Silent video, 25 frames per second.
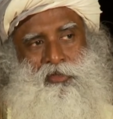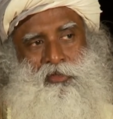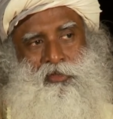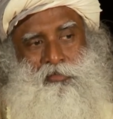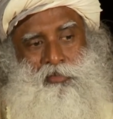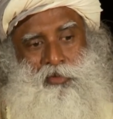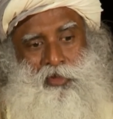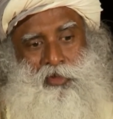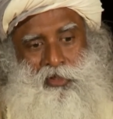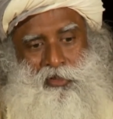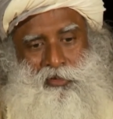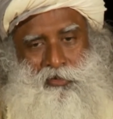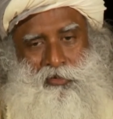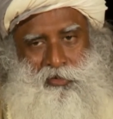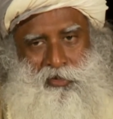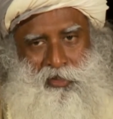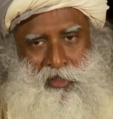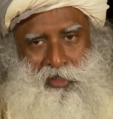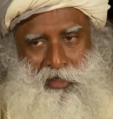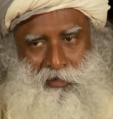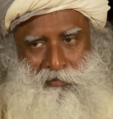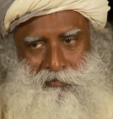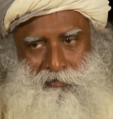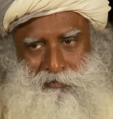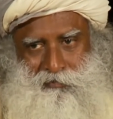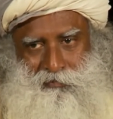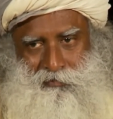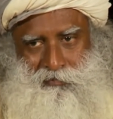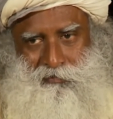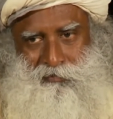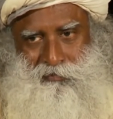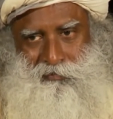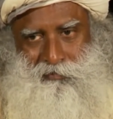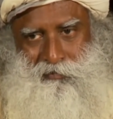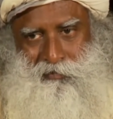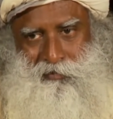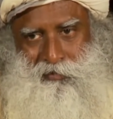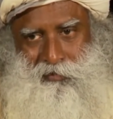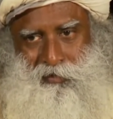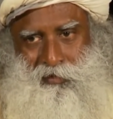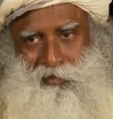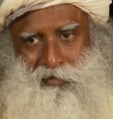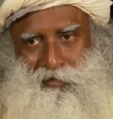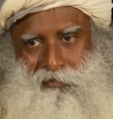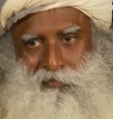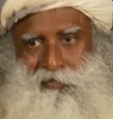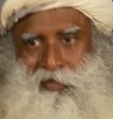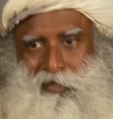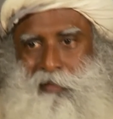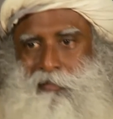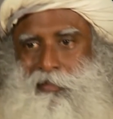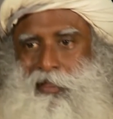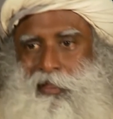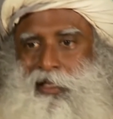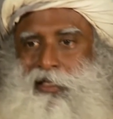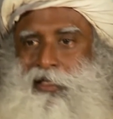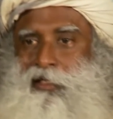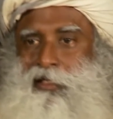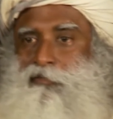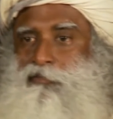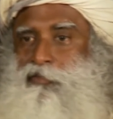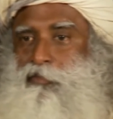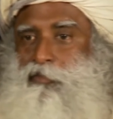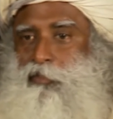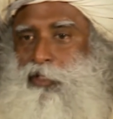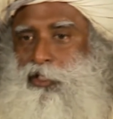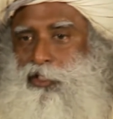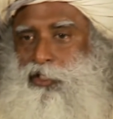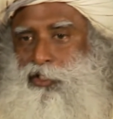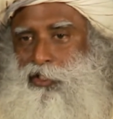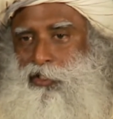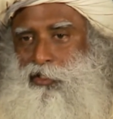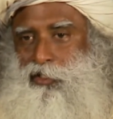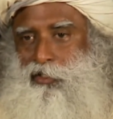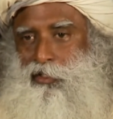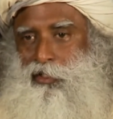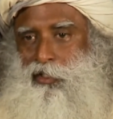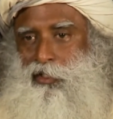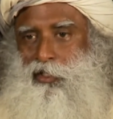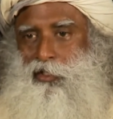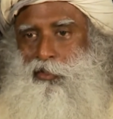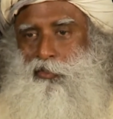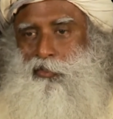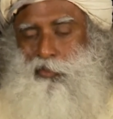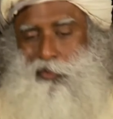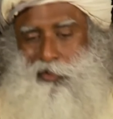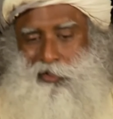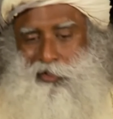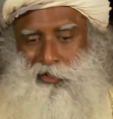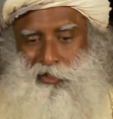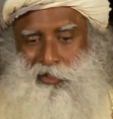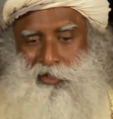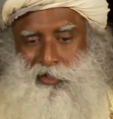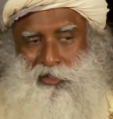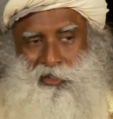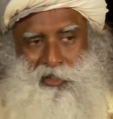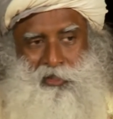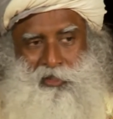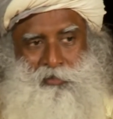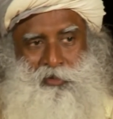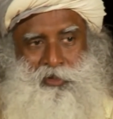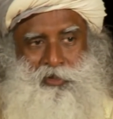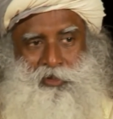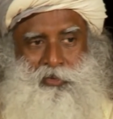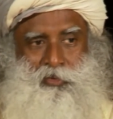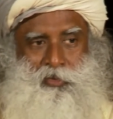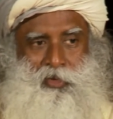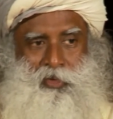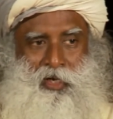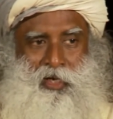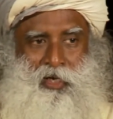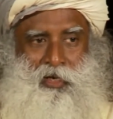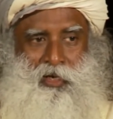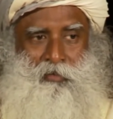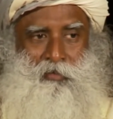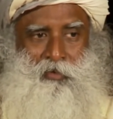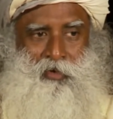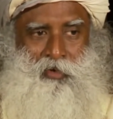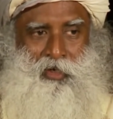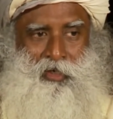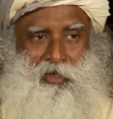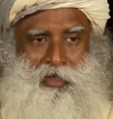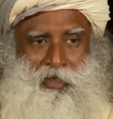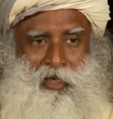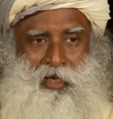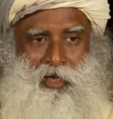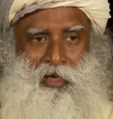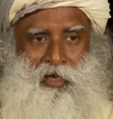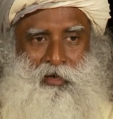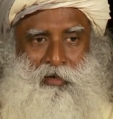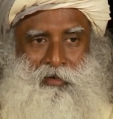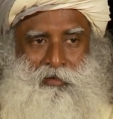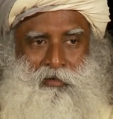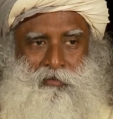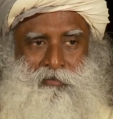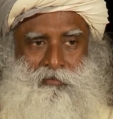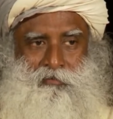liberate yourself from that information which determines who I am right now.